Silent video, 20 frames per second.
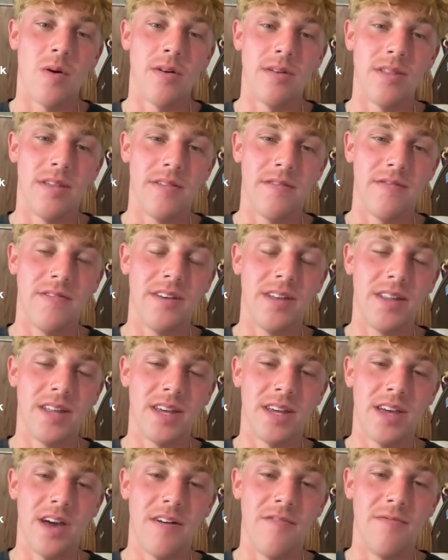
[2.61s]
or the
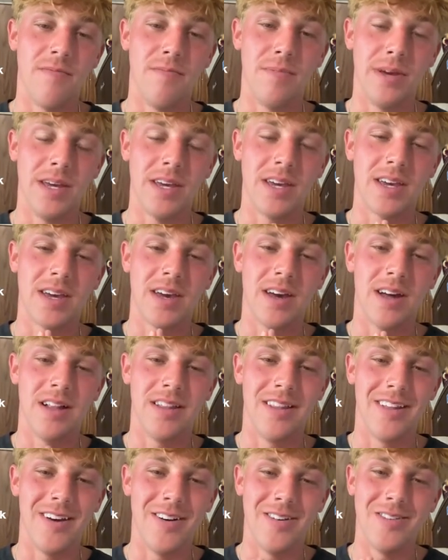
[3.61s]
feeling of being
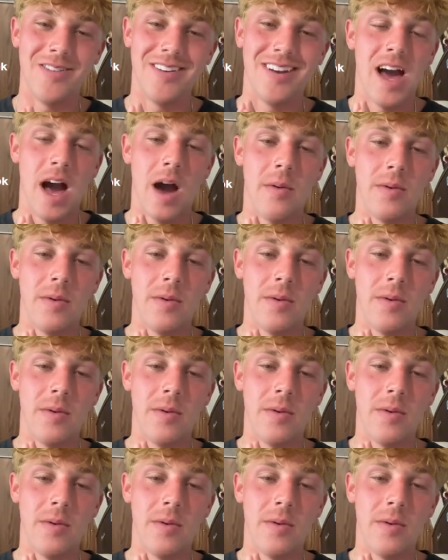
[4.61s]
alone,